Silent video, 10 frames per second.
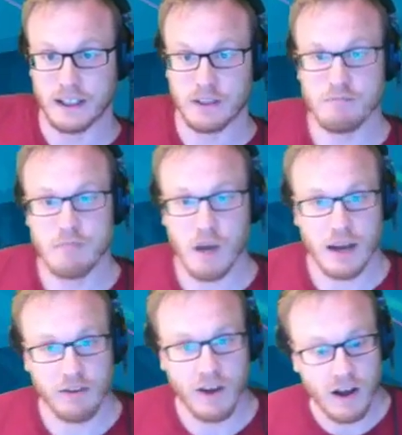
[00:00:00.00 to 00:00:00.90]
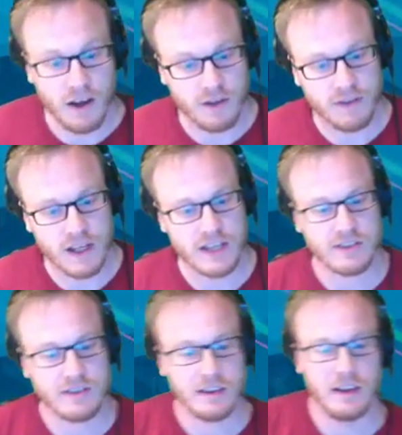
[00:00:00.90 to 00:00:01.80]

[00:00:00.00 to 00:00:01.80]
You might have heard of this.